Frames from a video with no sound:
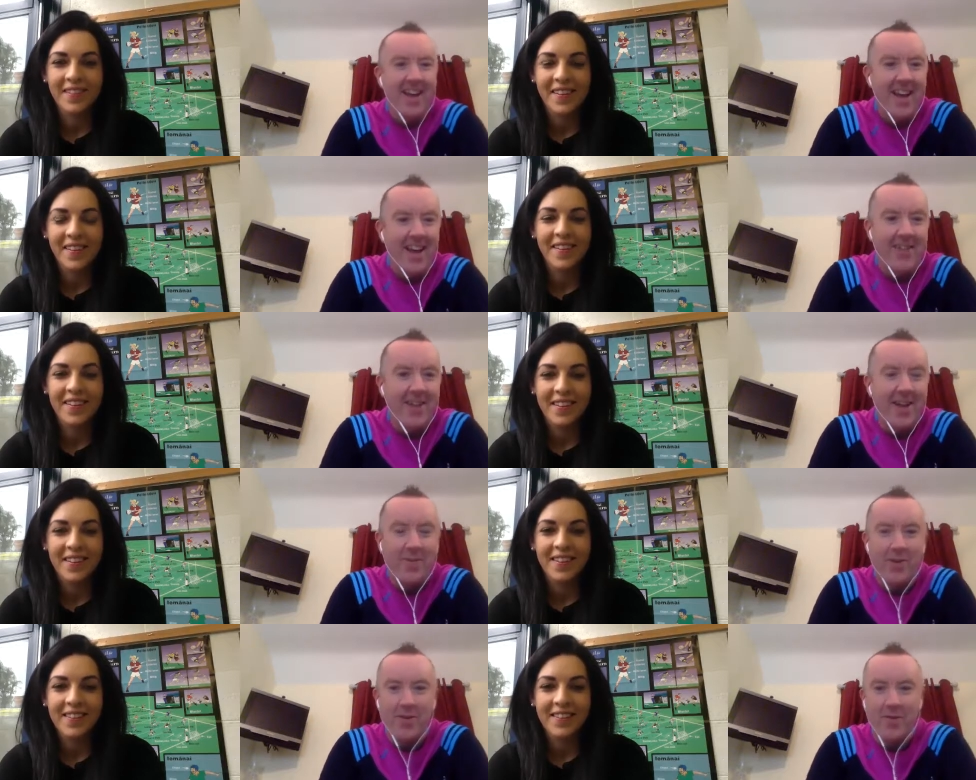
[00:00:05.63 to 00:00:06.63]
Speaker 1: And today's
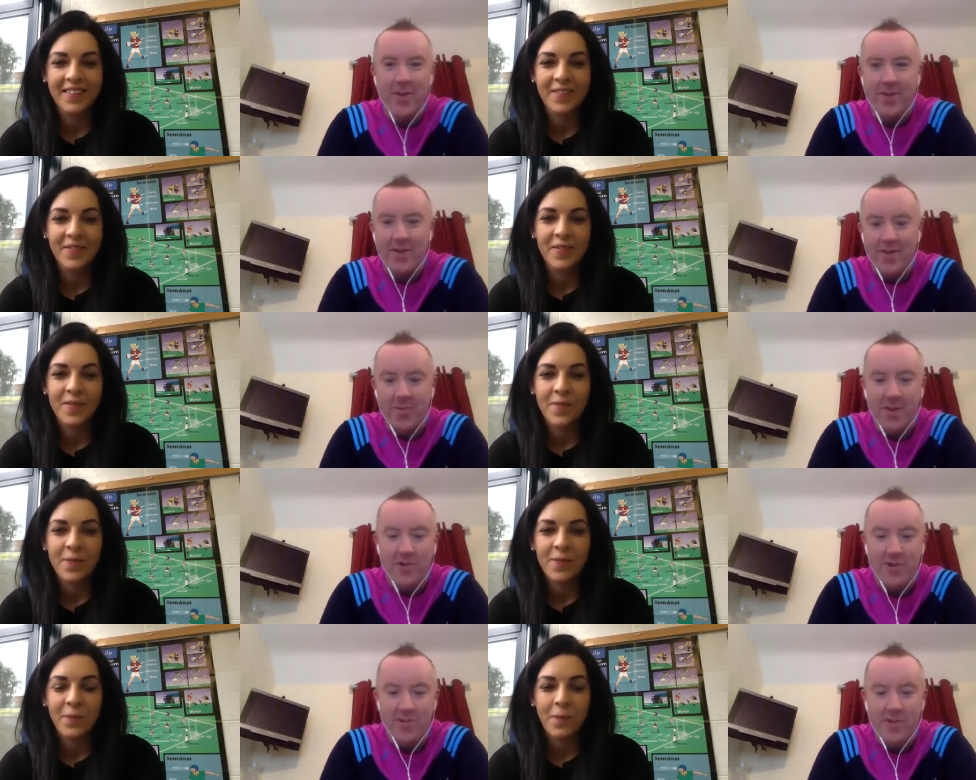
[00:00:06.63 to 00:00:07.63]
one is a very, very
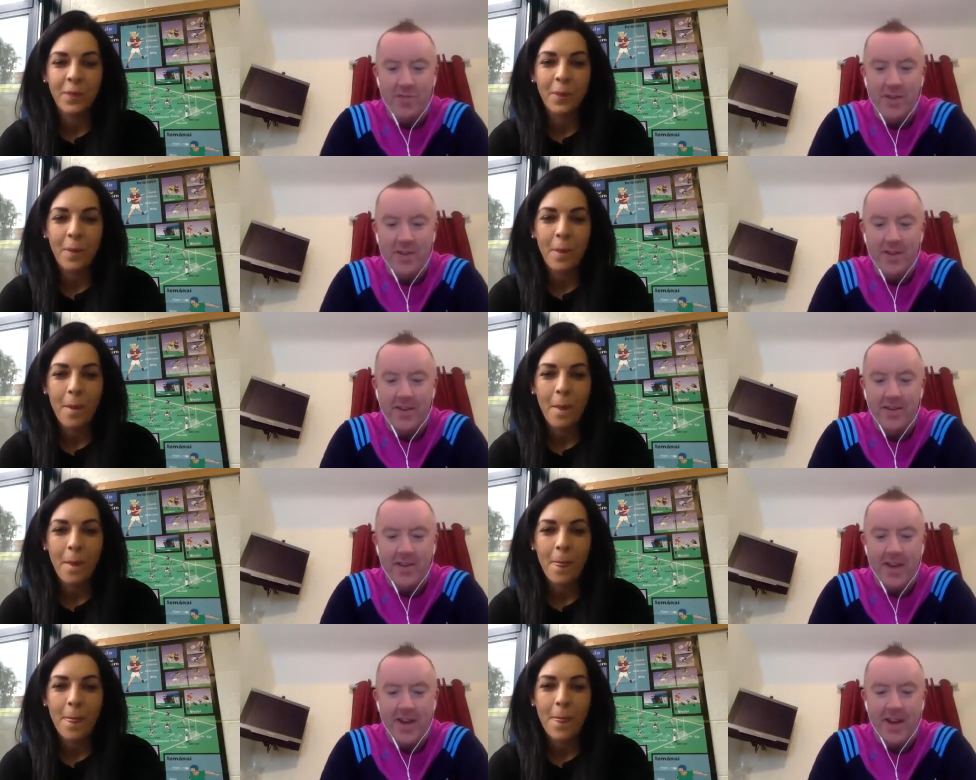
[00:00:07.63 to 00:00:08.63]
special one because
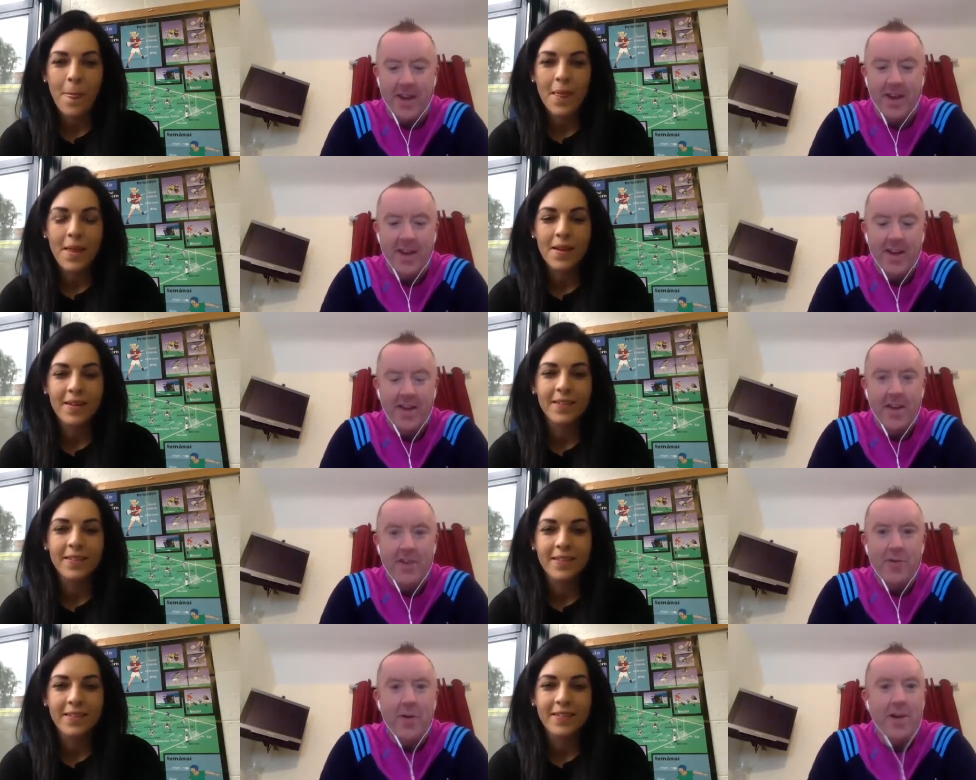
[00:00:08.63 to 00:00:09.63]
uh,
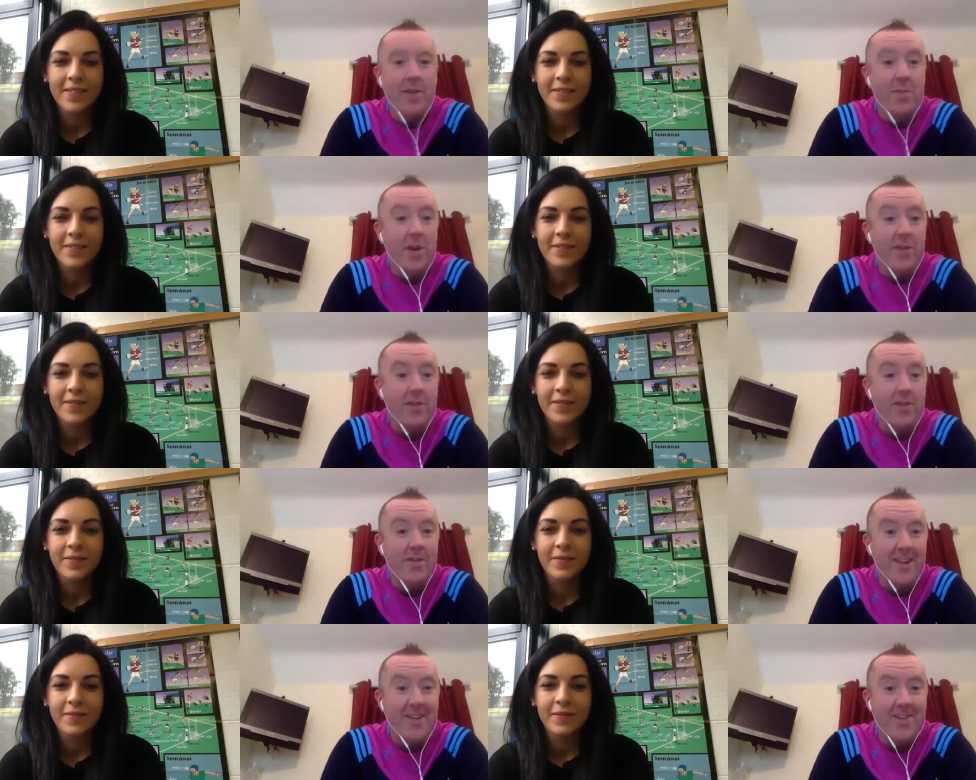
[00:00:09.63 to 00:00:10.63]
into our inboxes
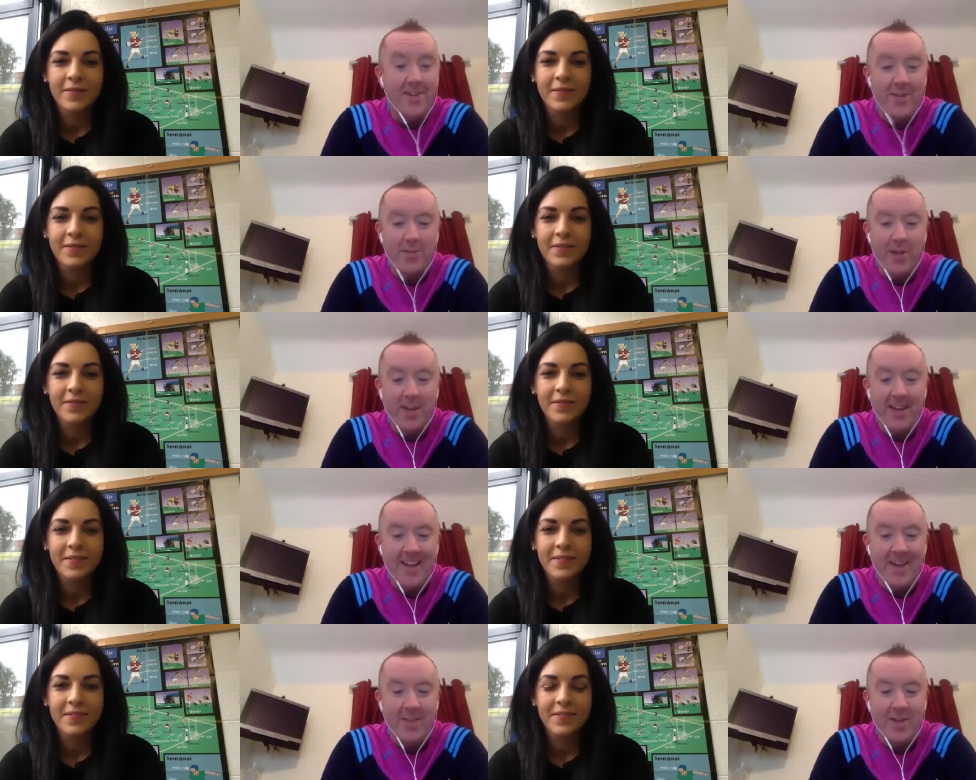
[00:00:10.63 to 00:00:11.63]
earlier this week
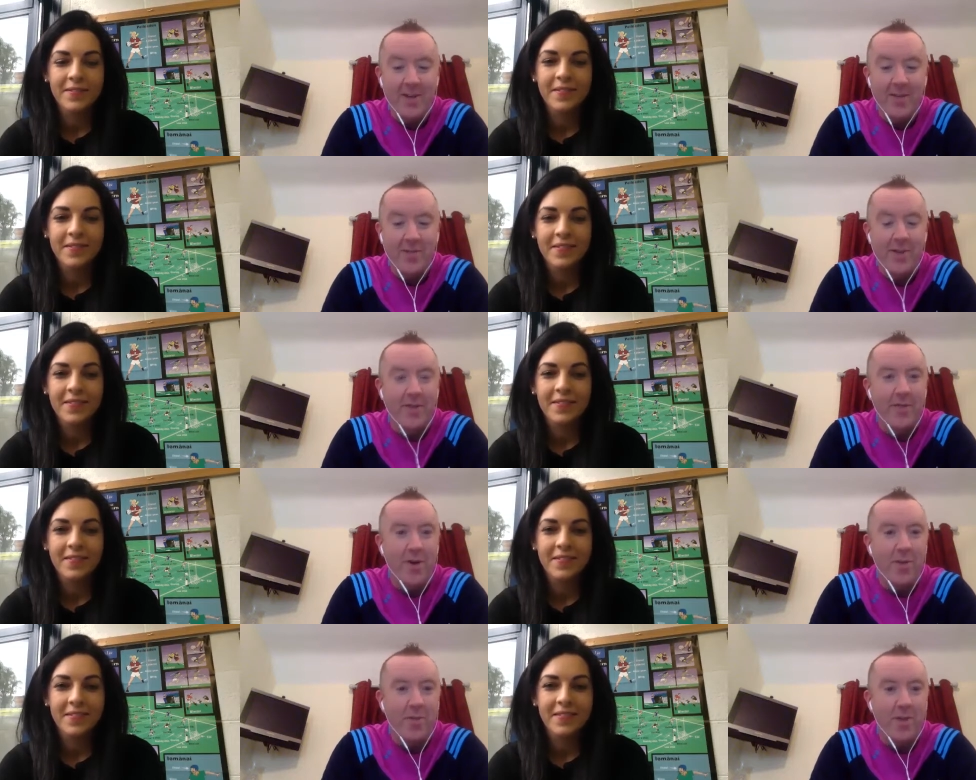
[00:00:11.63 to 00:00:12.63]
came the news that a
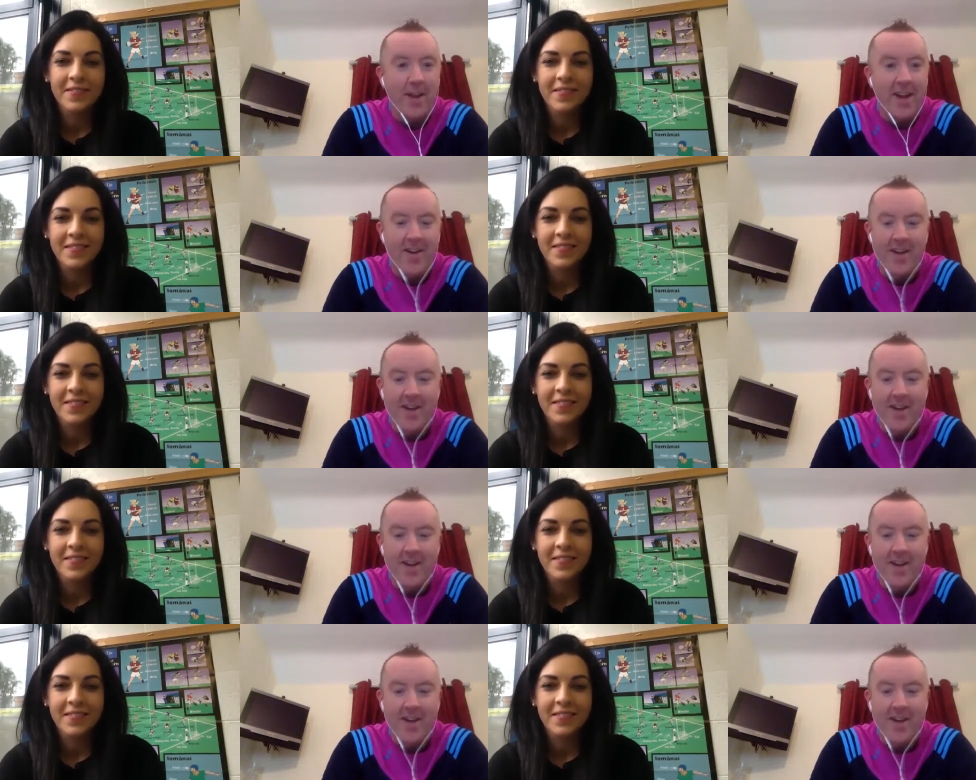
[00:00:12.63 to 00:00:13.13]
former player